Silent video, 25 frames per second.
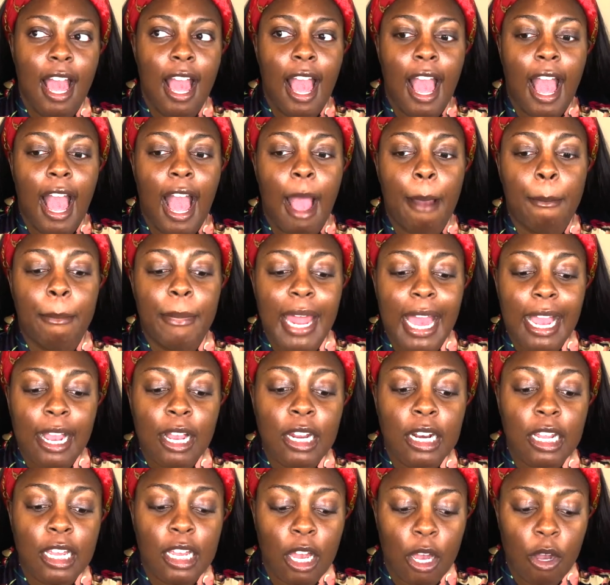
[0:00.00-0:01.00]
I'm not
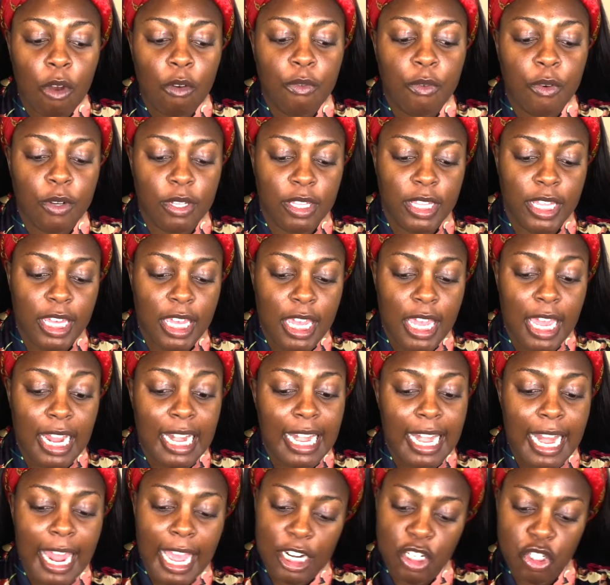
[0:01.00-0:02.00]
gonna go for the
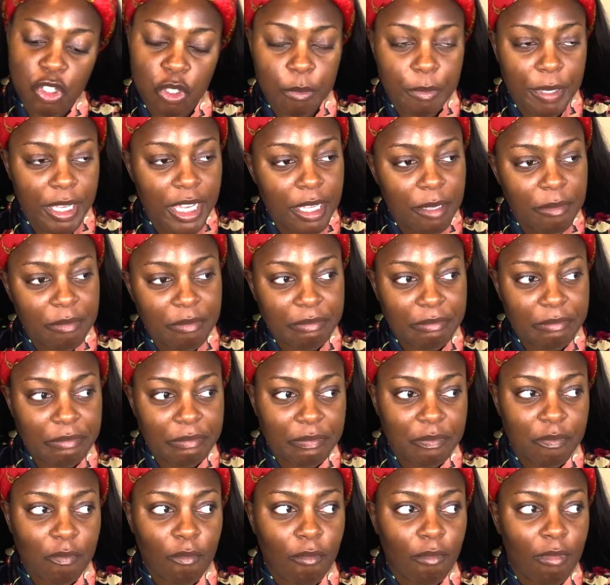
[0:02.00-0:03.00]
natural beat
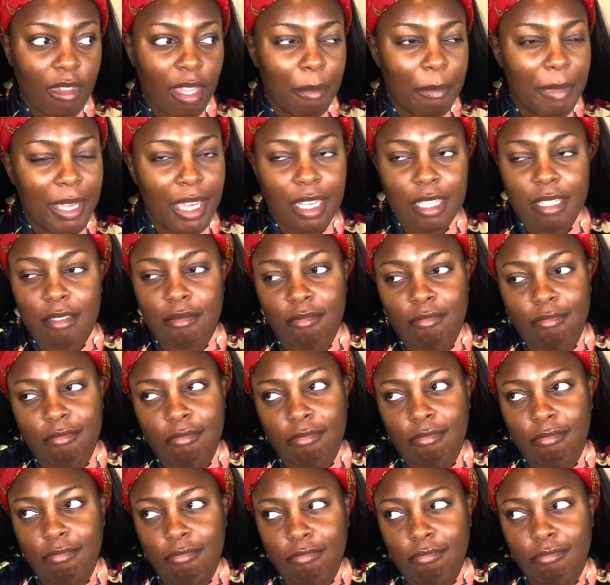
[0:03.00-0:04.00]
because,
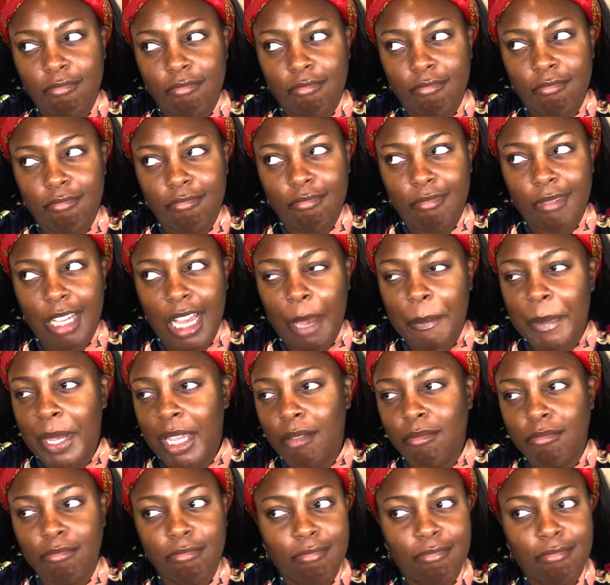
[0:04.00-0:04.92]
I mean,